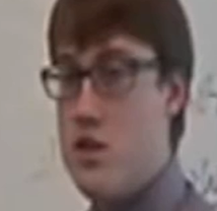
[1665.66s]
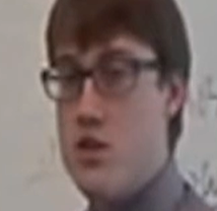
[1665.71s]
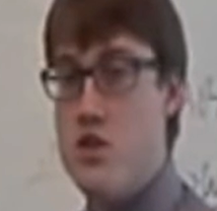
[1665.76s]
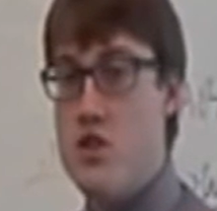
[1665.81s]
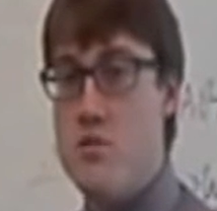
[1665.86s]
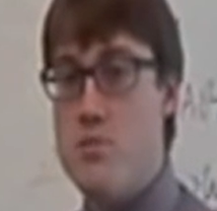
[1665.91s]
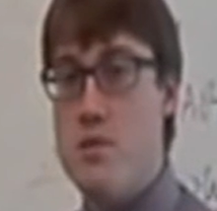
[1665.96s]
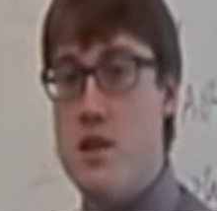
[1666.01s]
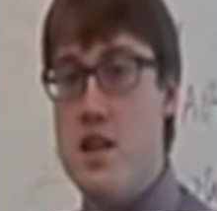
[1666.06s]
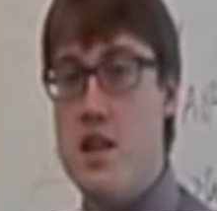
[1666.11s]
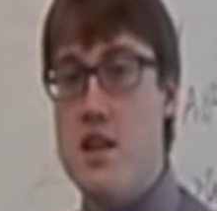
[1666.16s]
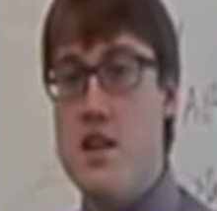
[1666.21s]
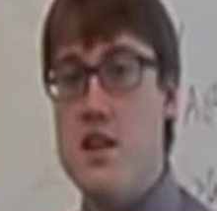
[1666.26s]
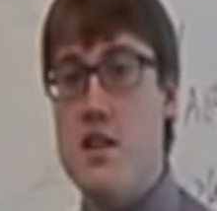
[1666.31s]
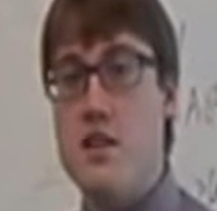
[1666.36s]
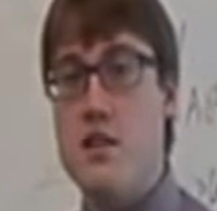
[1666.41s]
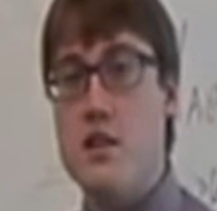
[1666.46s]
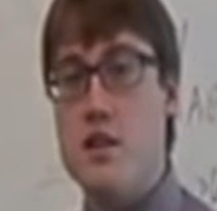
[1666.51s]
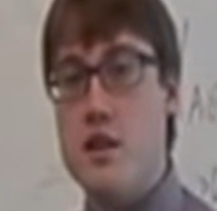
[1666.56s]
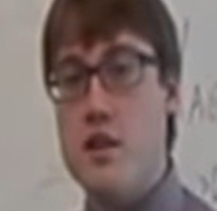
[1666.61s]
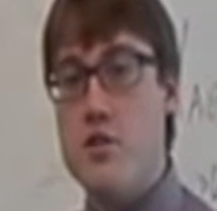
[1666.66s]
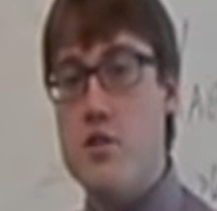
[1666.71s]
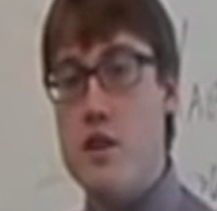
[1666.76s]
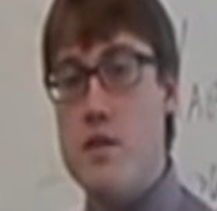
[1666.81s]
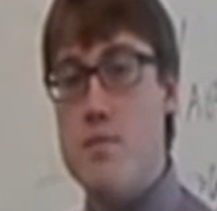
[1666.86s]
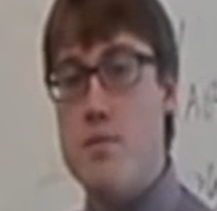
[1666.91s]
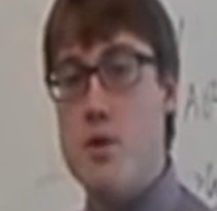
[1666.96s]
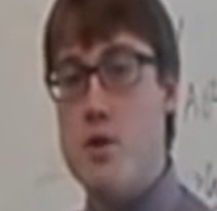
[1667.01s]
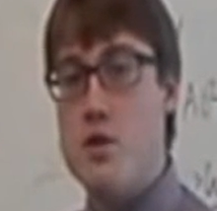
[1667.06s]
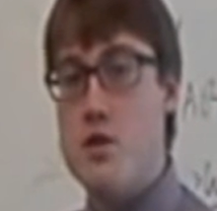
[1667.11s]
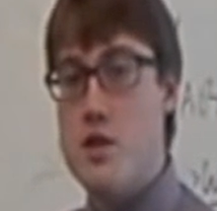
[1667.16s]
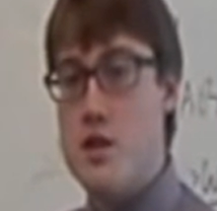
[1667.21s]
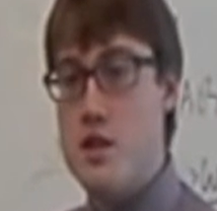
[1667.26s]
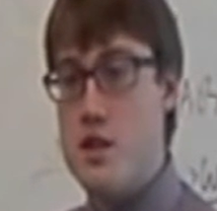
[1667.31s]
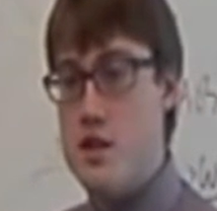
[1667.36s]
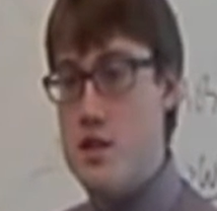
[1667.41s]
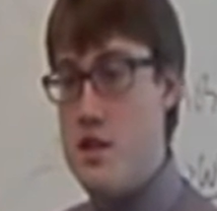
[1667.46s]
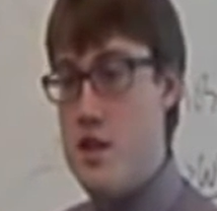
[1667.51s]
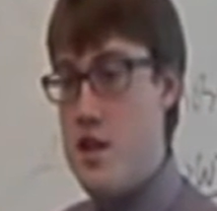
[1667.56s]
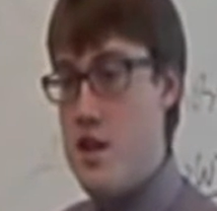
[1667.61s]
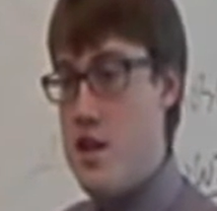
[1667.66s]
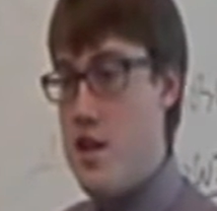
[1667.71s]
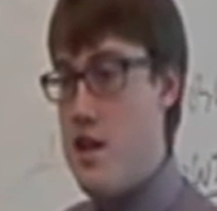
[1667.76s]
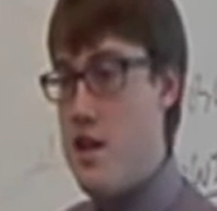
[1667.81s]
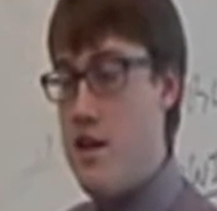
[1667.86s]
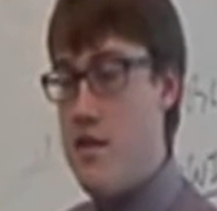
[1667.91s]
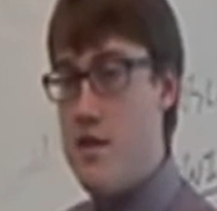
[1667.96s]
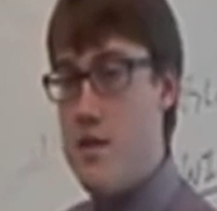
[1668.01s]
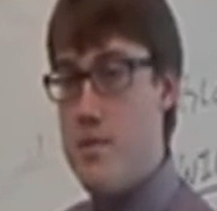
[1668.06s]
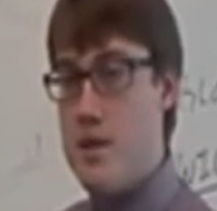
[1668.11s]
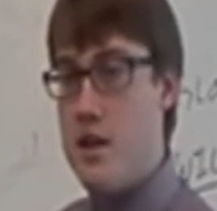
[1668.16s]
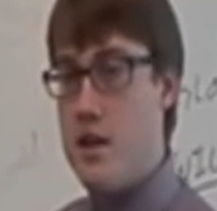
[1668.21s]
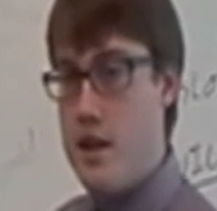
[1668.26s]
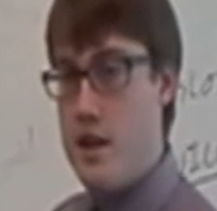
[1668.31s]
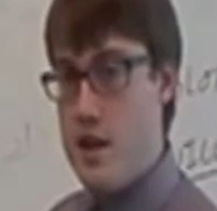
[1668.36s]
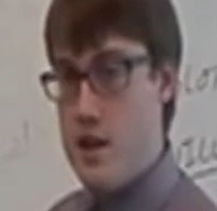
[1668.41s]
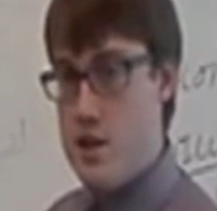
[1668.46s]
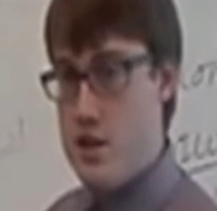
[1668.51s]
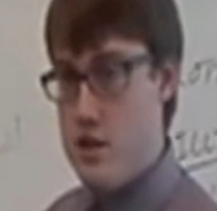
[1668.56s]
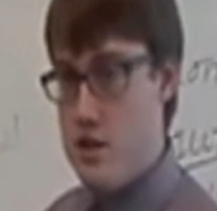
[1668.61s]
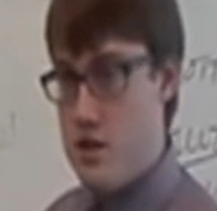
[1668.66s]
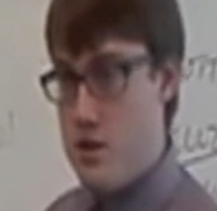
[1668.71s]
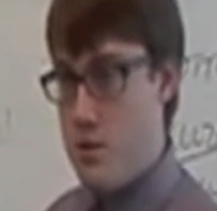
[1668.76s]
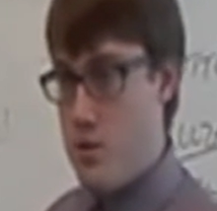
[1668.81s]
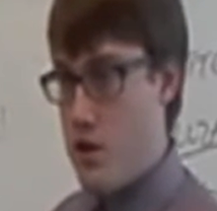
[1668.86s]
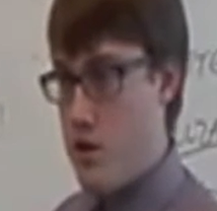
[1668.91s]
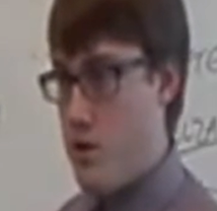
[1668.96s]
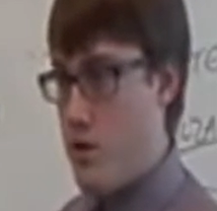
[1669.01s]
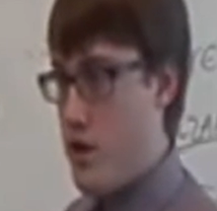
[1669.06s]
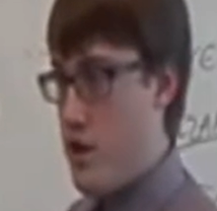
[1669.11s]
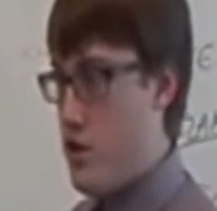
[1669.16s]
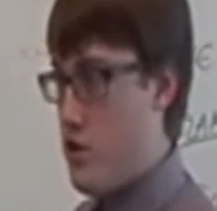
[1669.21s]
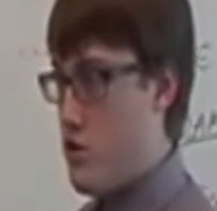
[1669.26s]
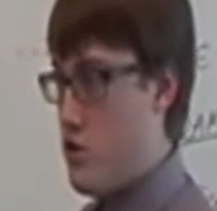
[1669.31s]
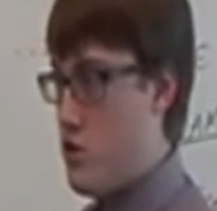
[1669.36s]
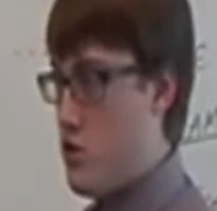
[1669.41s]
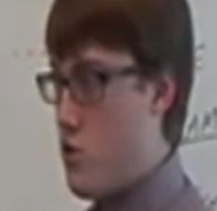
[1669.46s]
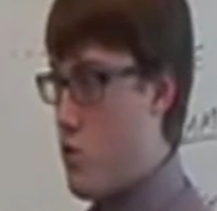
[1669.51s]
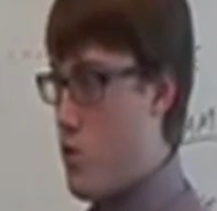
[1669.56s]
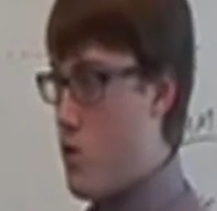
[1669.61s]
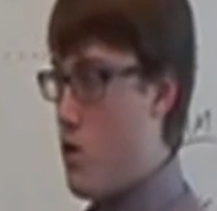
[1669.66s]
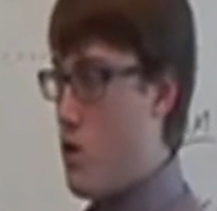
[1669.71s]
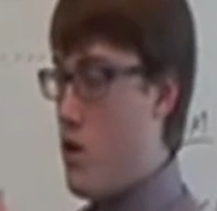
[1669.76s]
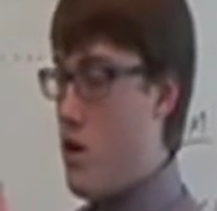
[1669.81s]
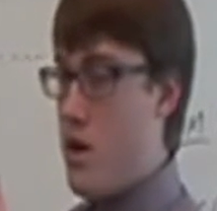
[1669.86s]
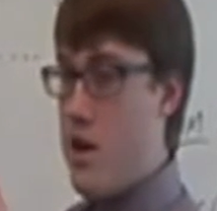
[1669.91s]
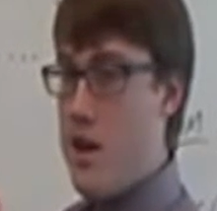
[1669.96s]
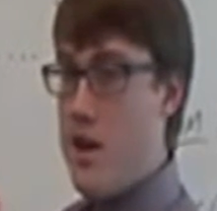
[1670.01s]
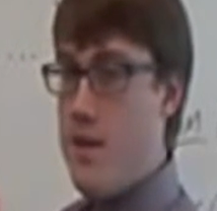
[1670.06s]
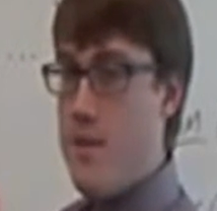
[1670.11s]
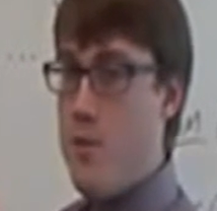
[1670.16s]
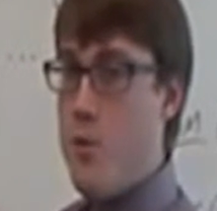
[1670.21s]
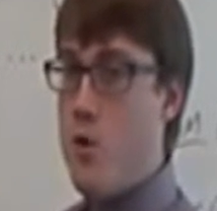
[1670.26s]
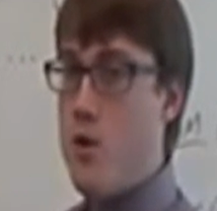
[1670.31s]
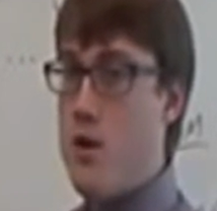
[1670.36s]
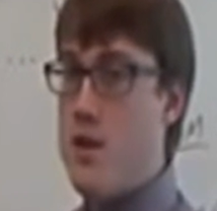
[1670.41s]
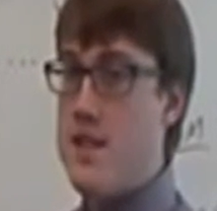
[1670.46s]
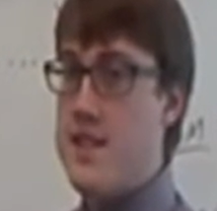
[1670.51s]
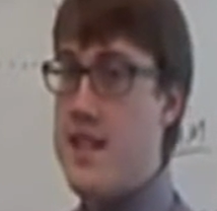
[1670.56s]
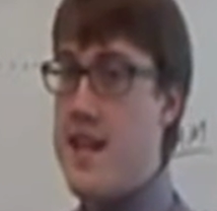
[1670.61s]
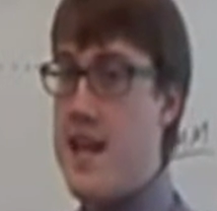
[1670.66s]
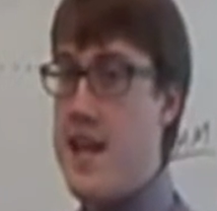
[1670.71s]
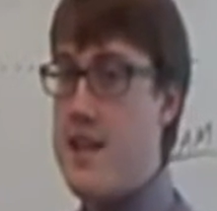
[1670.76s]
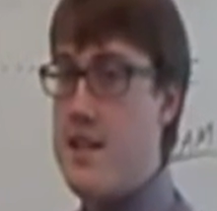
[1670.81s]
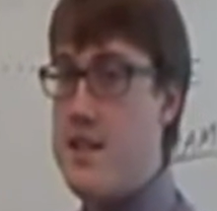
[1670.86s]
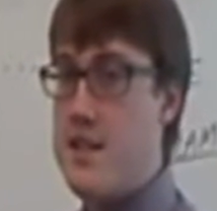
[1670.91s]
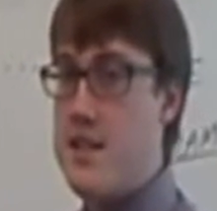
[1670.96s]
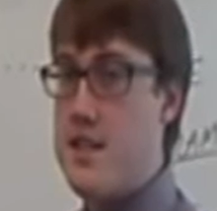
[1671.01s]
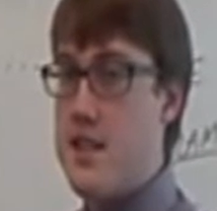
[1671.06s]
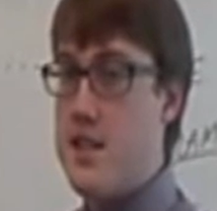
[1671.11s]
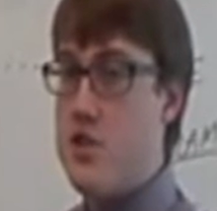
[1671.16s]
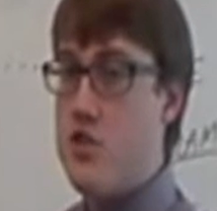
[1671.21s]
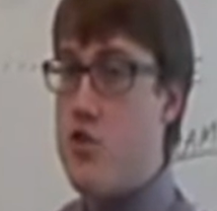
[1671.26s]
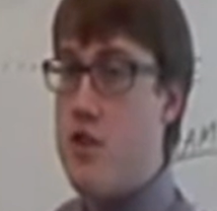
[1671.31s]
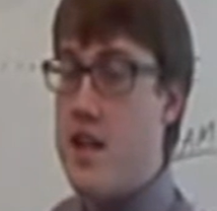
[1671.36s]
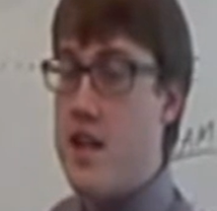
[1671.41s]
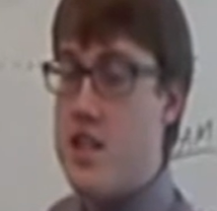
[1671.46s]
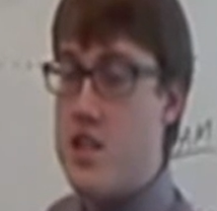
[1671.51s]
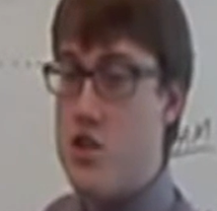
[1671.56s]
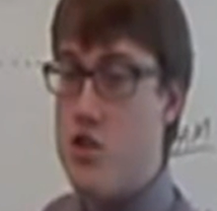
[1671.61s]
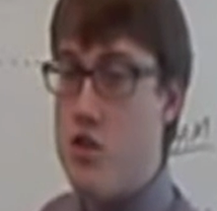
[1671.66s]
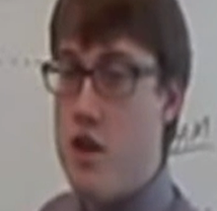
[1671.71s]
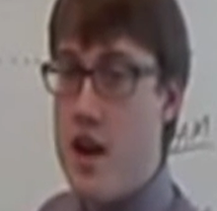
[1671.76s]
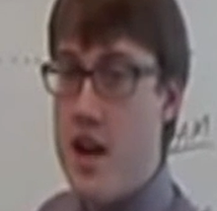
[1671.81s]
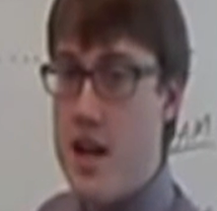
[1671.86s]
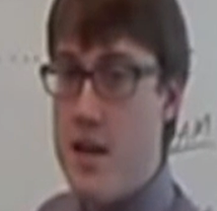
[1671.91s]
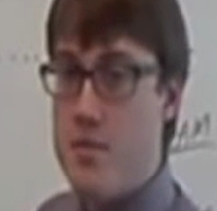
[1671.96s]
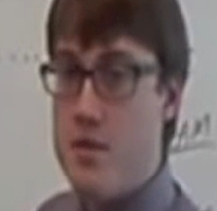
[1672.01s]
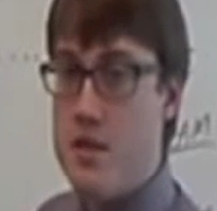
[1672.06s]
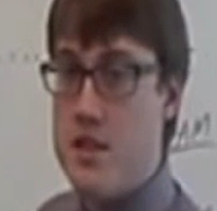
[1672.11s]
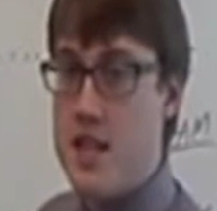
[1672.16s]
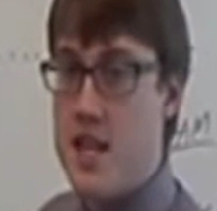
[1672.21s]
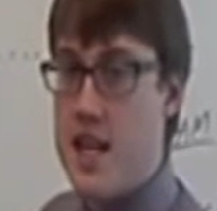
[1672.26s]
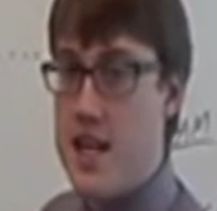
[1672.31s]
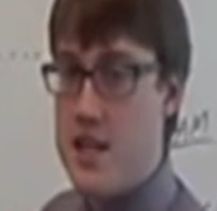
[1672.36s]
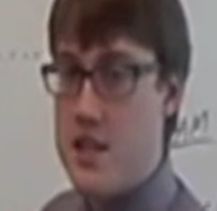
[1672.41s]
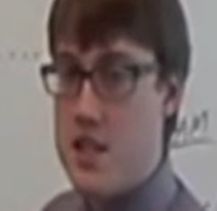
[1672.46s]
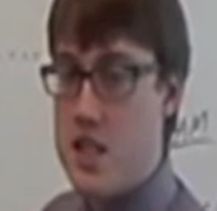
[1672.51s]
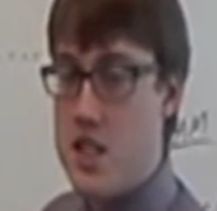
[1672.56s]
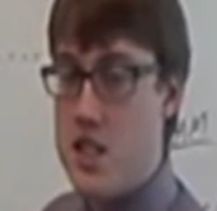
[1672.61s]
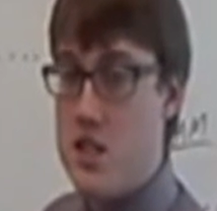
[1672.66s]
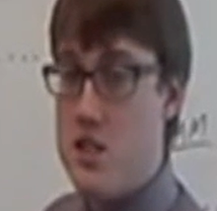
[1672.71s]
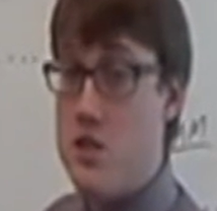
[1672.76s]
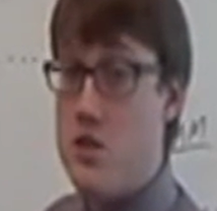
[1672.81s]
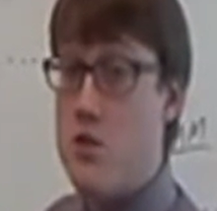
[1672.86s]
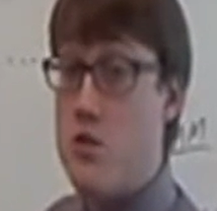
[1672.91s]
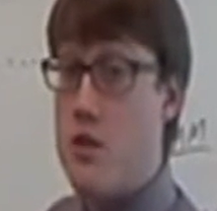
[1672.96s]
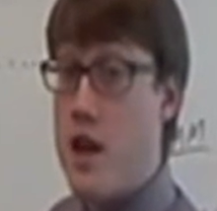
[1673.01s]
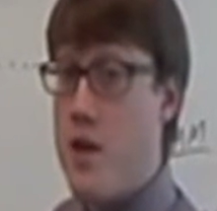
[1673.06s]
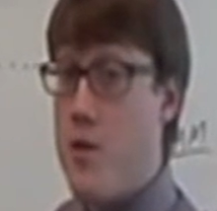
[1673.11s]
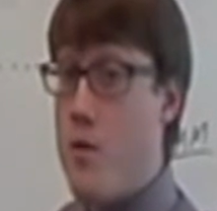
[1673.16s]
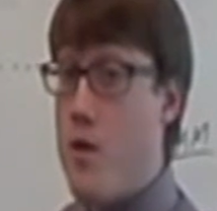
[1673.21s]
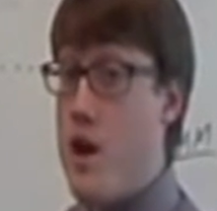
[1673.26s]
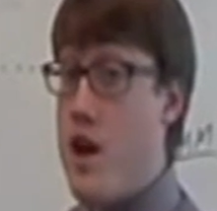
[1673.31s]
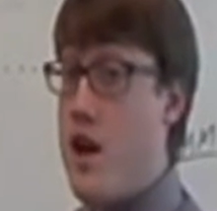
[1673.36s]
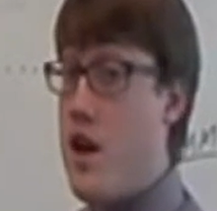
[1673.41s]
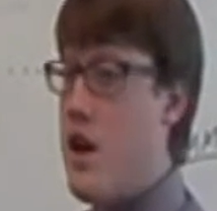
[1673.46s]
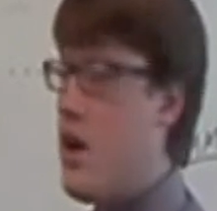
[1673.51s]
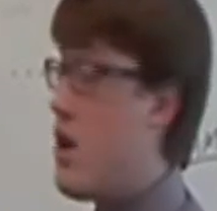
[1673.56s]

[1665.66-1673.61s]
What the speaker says: to be the literate persons of the Middle Ages who are going to store important texts and transcribe the texts so that way